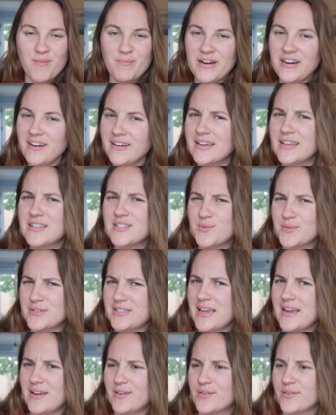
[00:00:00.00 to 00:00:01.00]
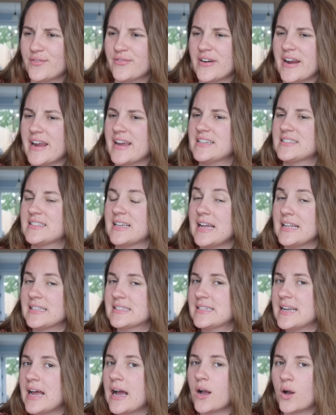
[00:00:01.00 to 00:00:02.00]
Americans would take the phrase,
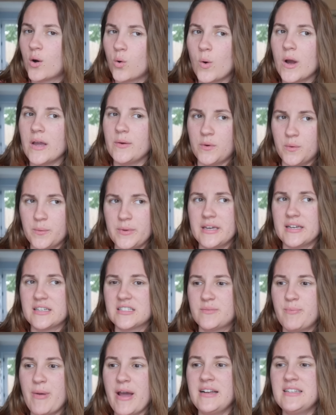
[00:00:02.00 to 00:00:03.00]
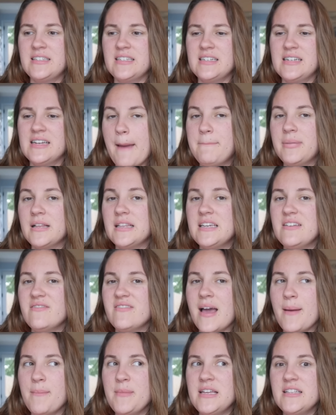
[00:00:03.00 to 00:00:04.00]
it's not quite what we expected, and believe
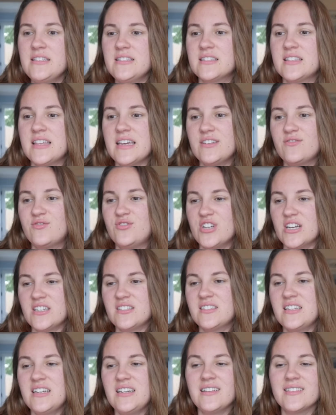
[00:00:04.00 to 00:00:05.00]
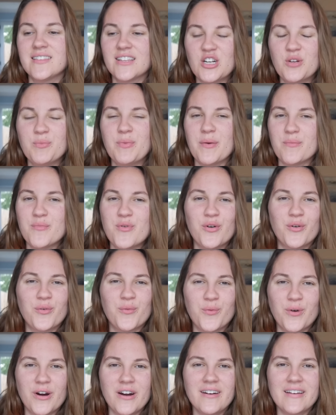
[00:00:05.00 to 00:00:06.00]
that means they just need a little bit more
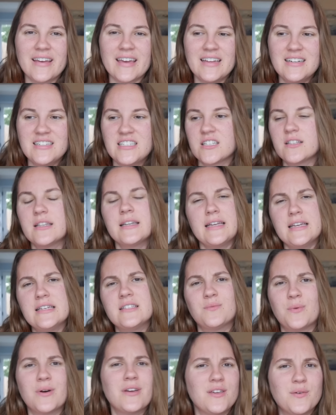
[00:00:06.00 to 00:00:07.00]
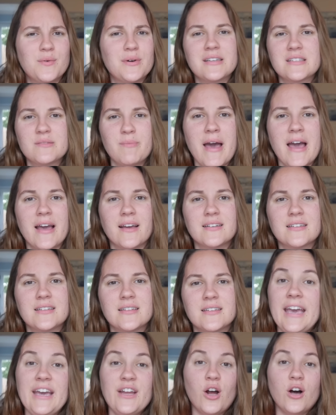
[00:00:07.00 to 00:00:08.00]
work until it is what you
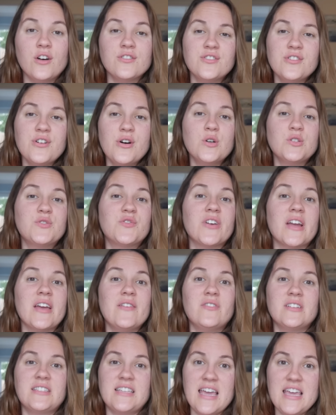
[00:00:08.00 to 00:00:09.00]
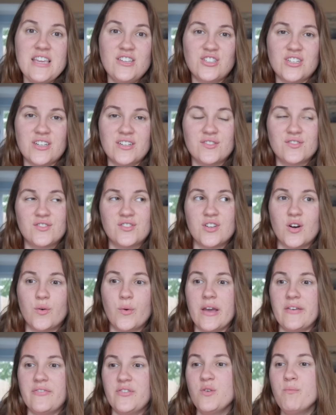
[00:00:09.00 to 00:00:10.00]
expect. It also goes for invitations. So
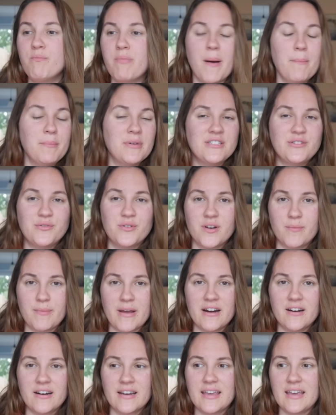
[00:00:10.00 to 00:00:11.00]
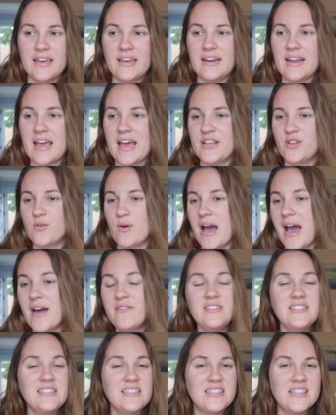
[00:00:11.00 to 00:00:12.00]
if you bump into an American and you
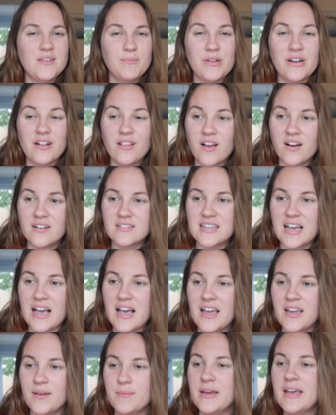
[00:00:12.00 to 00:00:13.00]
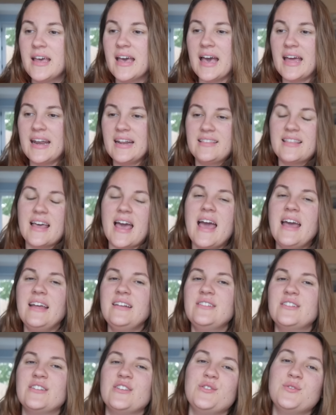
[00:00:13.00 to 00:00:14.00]
haven't seen them in a long time, and at the
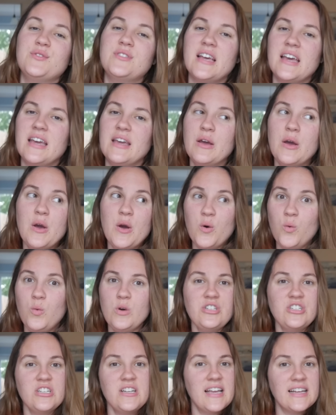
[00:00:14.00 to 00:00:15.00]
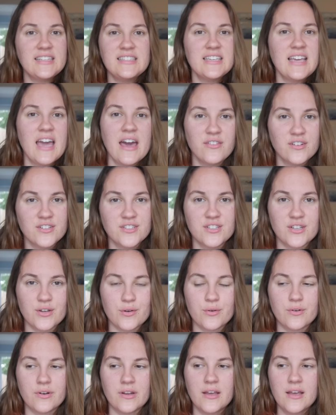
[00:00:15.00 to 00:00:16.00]
end you say, we should get together
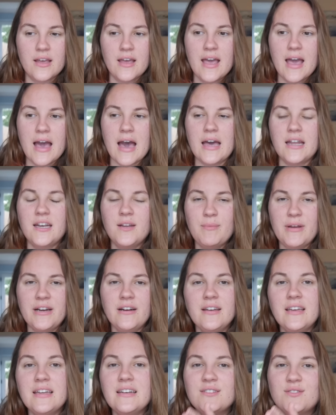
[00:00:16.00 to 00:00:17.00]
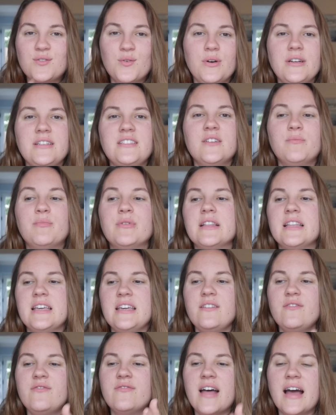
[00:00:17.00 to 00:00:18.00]
soon, an American is going to
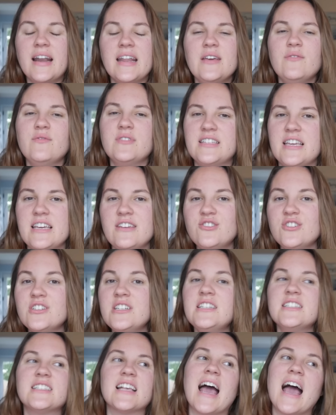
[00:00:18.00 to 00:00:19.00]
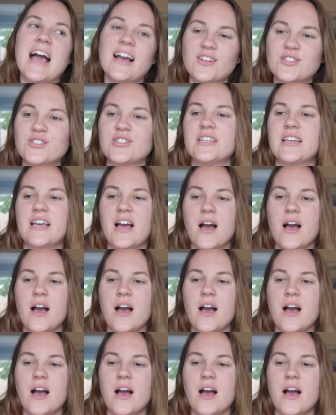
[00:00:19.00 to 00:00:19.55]
believe that invitation is actually